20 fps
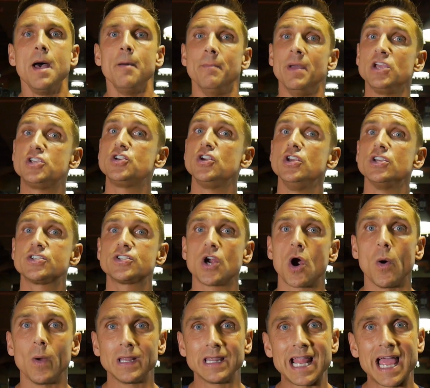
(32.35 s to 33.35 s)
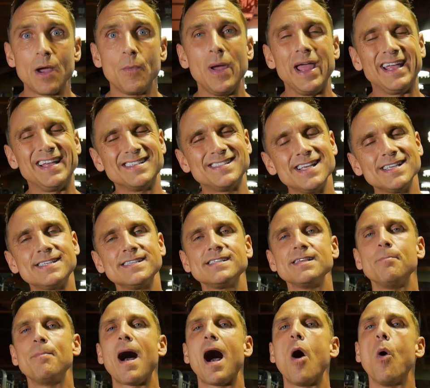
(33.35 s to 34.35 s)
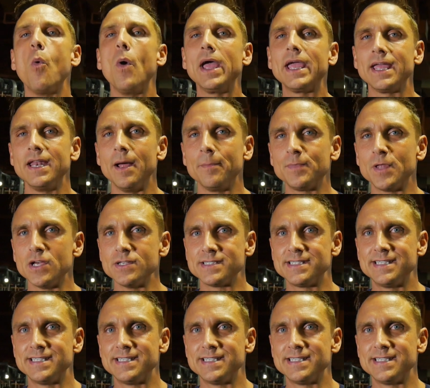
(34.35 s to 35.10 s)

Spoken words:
Make sure you start with lightweight because this is about waking up those